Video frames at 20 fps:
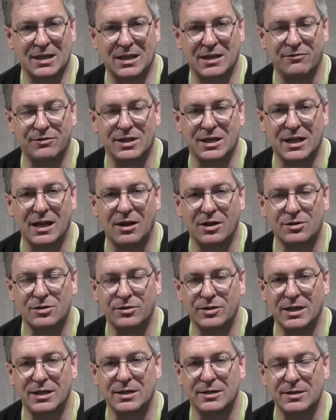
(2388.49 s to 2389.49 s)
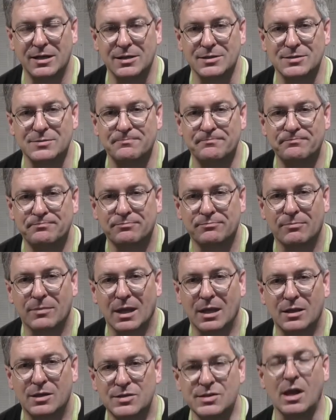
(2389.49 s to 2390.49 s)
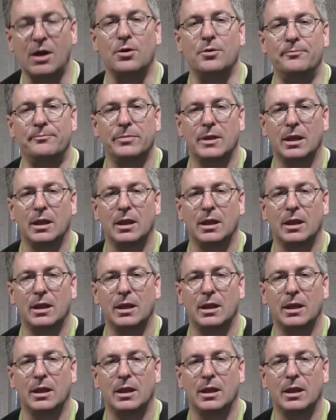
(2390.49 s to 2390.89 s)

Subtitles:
give it the character that it does. So,